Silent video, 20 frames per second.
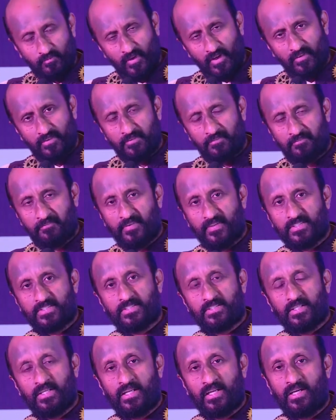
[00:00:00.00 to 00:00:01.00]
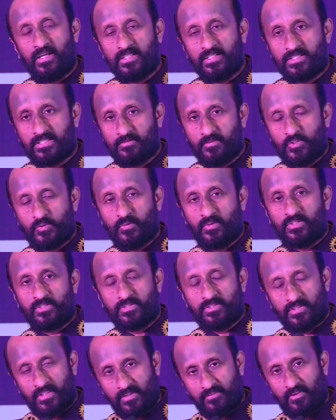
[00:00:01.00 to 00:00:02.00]
One of the first grants which
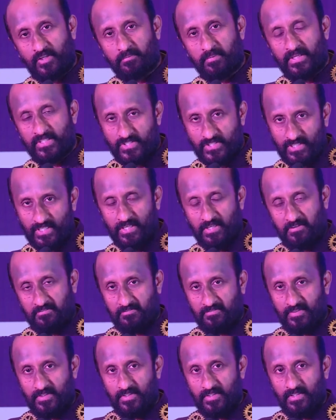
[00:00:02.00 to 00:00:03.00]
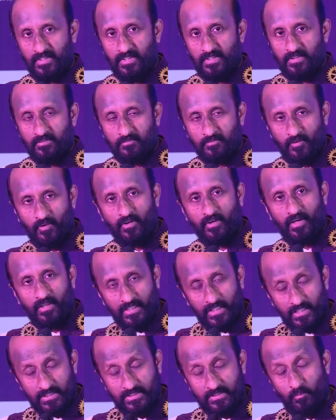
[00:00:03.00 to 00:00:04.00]
was given by TRF,
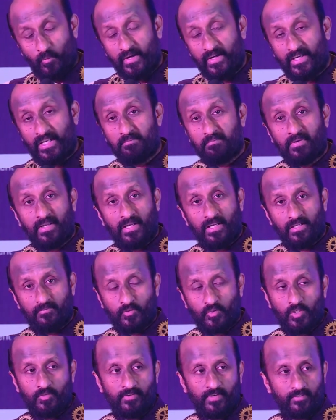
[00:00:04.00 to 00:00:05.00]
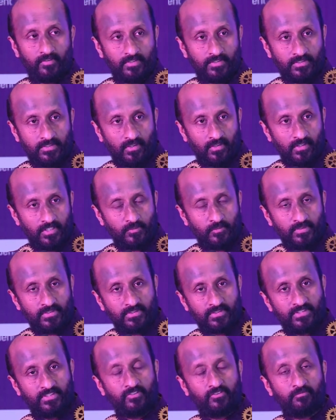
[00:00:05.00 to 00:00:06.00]
that is a one-time grant of $25,000,
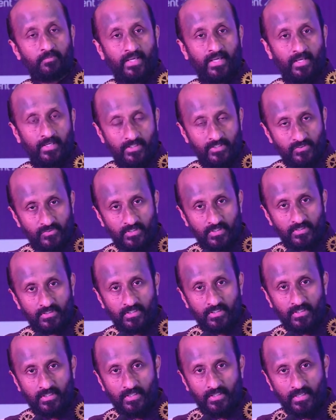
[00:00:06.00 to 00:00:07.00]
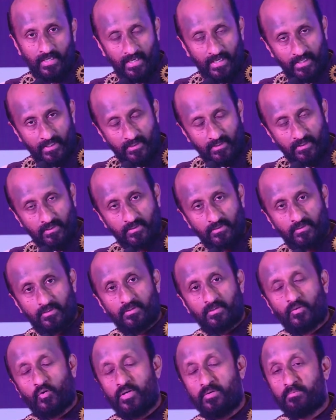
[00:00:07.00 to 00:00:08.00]
was received by our district, and
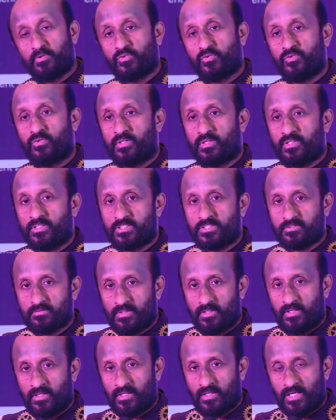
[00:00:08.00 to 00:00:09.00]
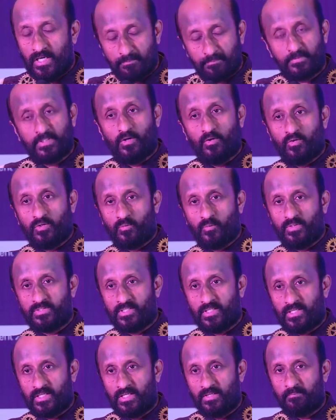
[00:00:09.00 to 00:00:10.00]
Coimbatore Uptown
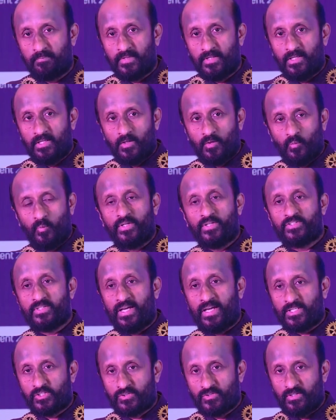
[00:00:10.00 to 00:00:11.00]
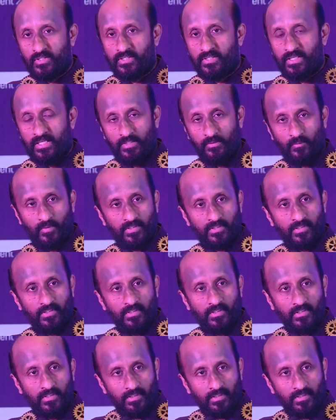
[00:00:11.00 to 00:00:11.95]
was a club which actually delivered